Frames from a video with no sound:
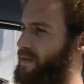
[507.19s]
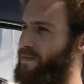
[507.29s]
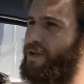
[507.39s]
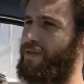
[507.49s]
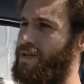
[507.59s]
of
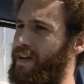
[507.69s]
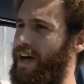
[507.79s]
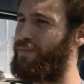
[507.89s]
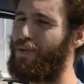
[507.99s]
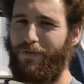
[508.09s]
their original
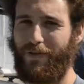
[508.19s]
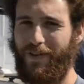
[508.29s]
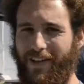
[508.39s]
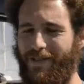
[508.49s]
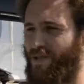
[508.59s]
output for the
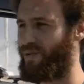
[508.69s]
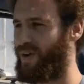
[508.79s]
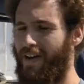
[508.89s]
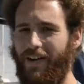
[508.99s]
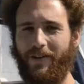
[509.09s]
next
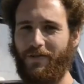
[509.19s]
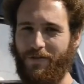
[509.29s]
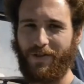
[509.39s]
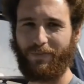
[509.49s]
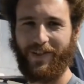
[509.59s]
20 years
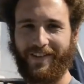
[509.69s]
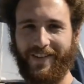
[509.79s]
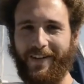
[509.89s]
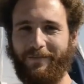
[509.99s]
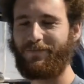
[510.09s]
or something like
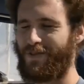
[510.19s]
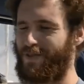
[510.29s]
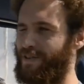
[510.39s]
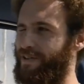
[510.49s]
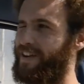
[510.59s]
that.
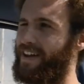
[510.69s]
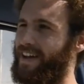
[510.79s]
So,